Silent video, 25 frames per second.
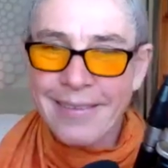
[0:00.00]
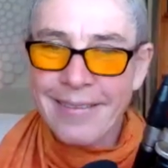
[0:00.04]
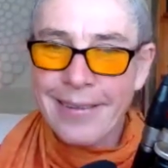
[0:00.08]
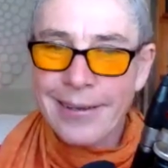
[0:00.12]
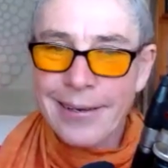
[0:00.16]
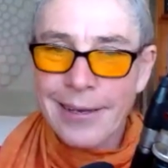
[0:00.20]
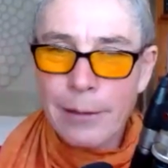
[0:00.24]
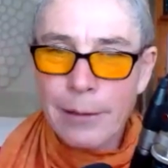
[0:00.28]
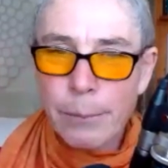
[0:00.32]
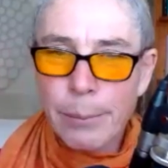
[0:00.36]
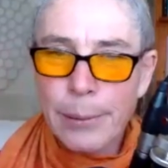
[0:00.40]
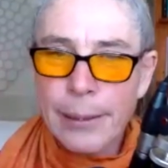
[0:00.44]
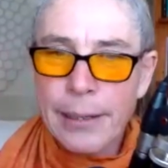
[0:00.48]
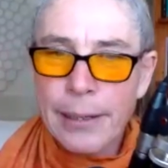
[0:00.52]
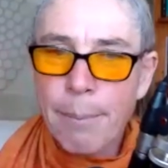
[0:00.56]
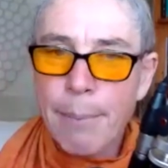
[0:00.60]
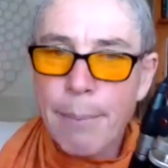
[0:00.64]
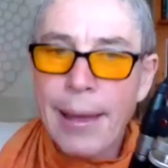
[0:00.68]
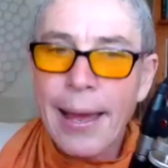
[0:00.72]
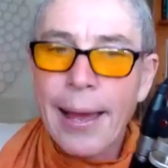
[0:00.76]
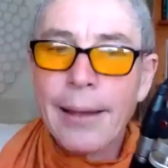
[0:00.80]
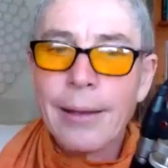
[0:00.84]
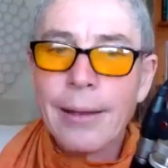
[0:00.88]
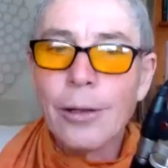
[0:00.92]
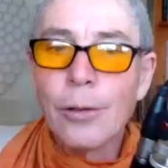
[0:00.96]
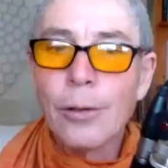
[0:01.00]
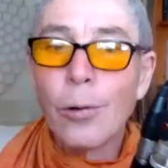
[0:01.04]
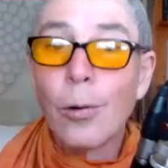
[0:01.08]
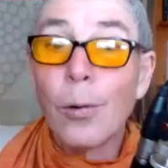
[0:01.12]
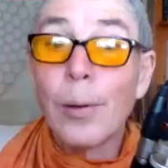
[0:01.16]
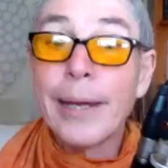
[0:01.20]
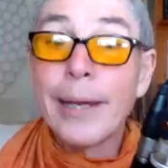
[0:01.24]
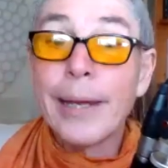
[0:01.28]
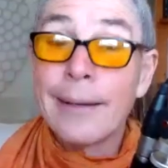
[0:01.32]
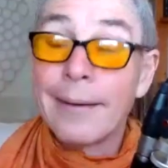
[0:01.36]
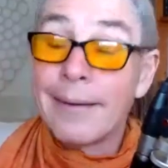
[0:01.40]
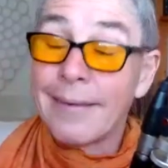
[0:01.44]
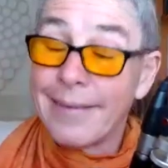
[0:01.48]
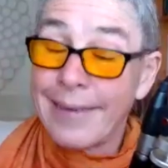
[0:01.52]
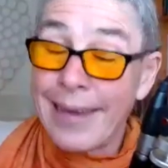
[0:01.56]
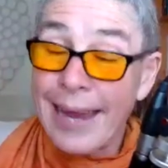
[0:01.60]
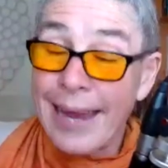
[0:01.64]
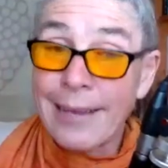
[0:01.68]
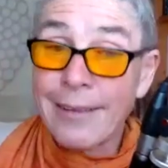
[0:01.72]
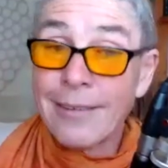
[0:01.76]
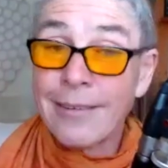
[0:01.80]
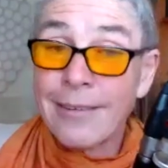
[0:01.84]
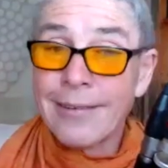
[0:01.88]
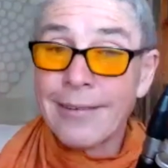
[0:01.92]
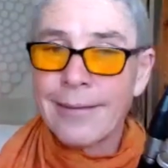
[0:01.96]
us a little bit about your
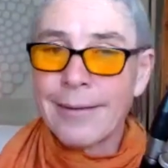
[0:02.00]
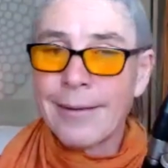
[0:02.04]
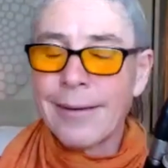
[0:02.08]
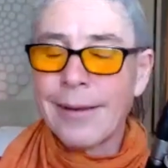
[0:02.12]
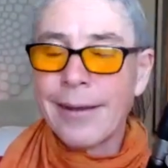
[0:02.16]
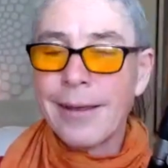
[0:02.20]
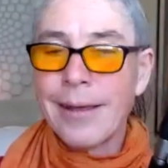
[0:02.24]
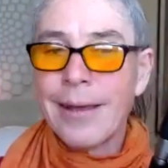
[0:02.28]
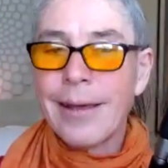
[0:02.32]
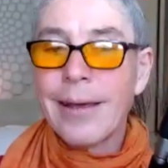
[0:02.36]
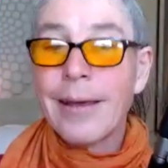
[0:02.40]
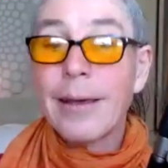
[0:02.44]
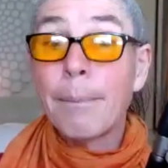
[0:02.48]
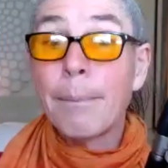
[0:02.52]
intention